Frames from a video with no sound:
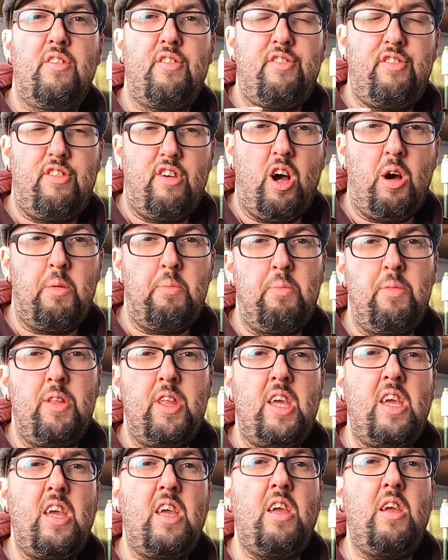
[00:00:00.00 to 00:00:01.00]
from
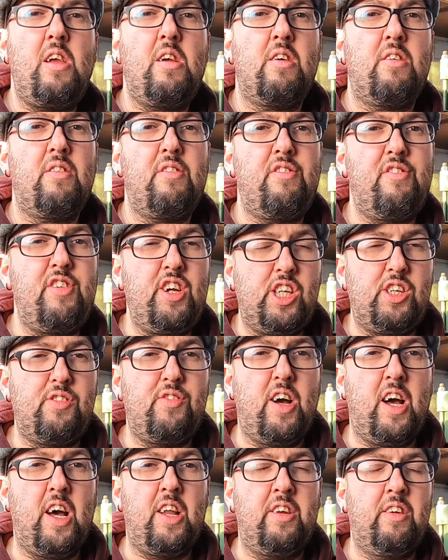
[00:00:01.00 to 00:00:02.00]
the fish
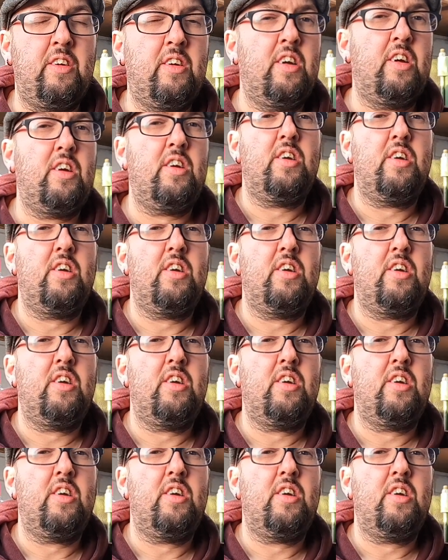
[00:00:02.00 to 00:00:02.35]
fan.